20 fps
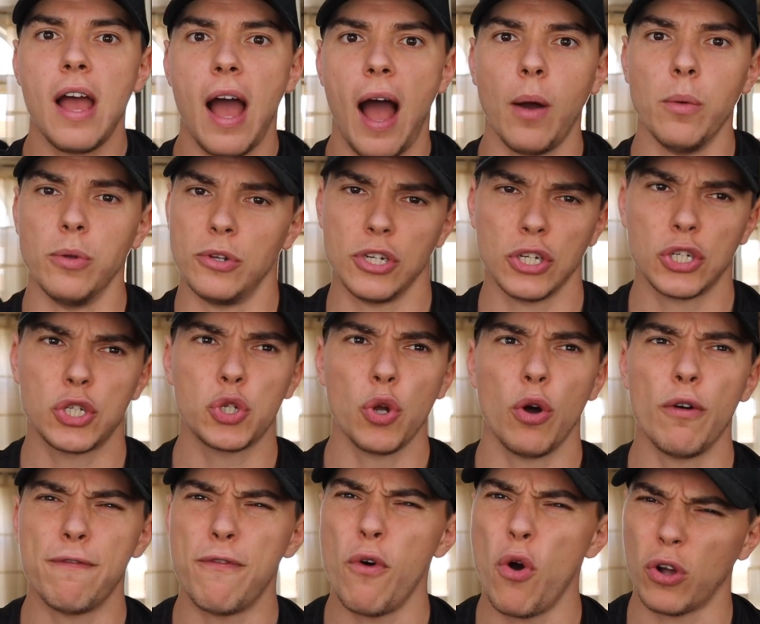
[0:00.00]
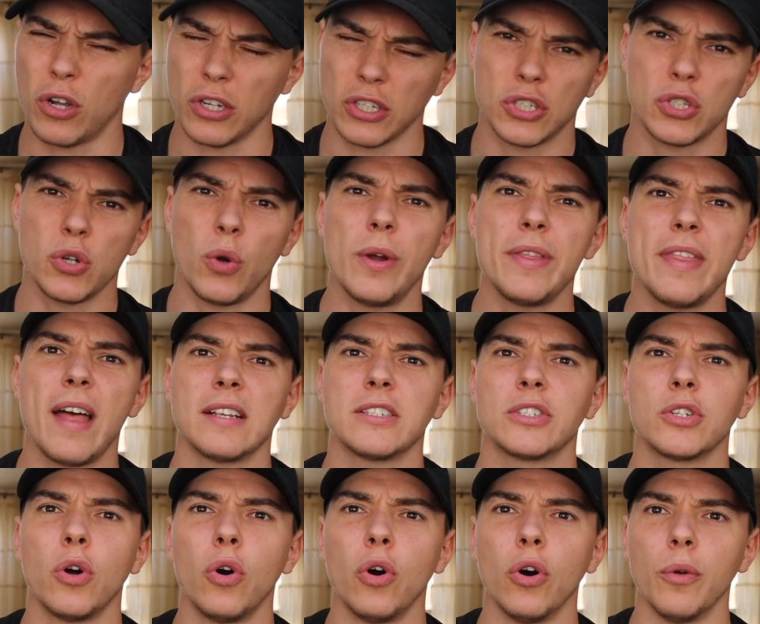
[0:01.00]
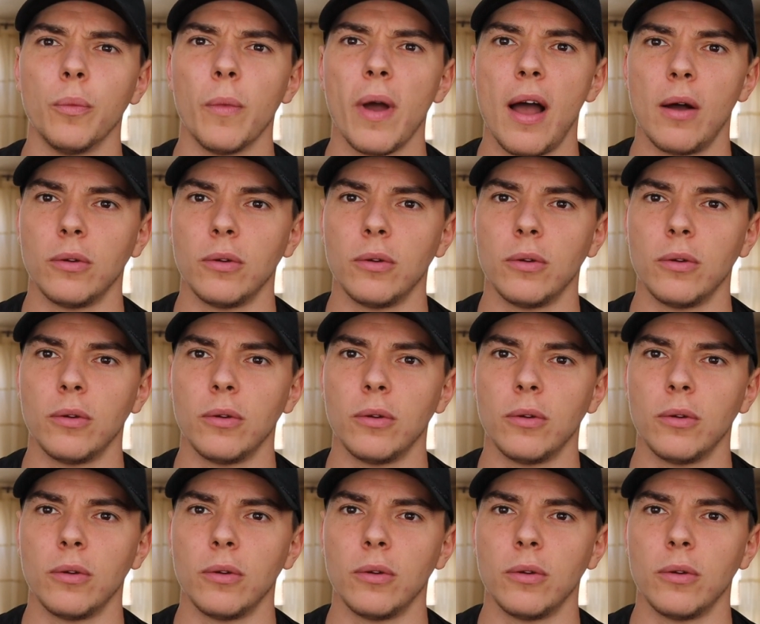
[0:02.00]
I was just so focused, so in that zone where